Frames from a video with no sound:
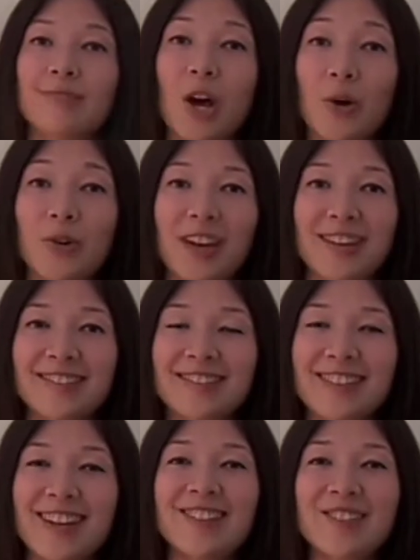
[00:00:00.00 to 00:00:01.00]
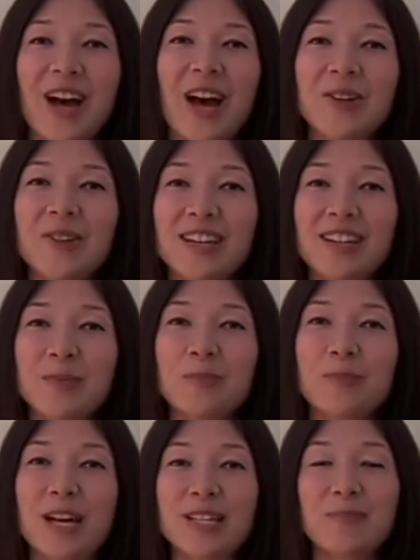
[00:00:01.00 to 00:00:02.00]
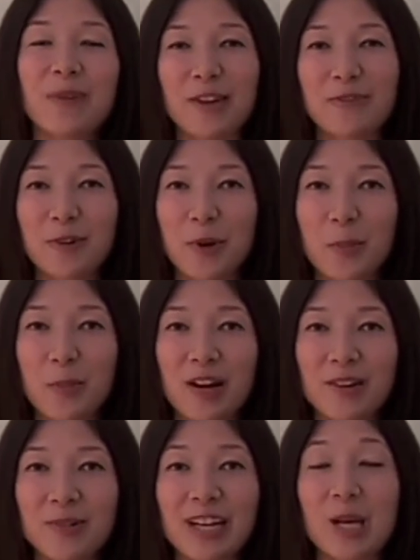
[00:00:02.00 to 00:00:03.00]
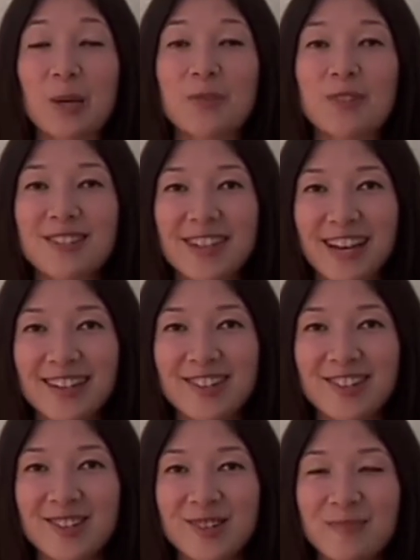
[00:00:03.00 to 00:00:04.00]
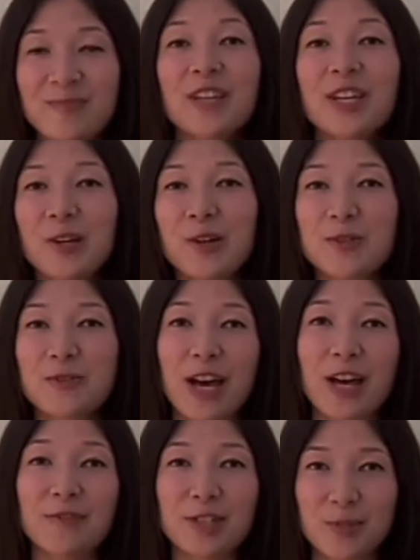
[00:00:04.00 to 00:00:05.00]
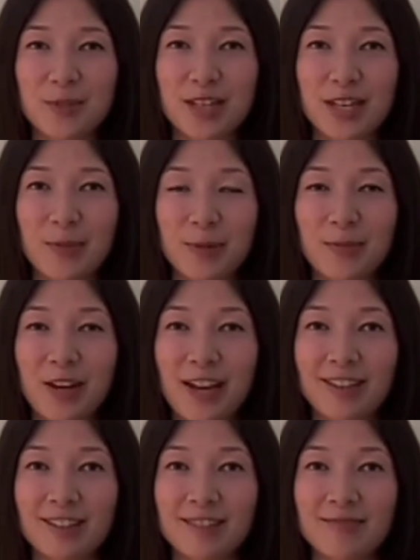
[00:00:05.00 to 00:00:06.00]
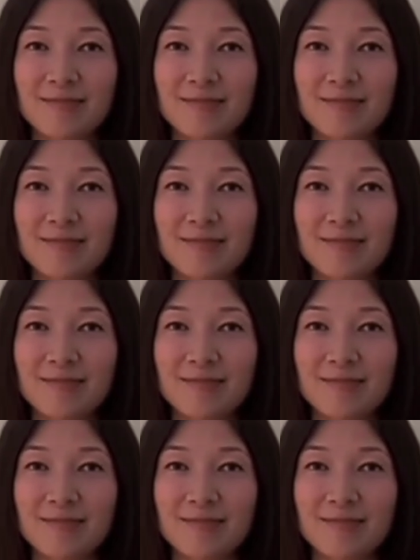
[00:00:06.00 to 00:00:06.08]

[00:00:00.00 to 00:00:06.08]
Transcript: Okay, so how do you get the best bang for your buck when it comes to signage? Here's 5 tips to keep in mind.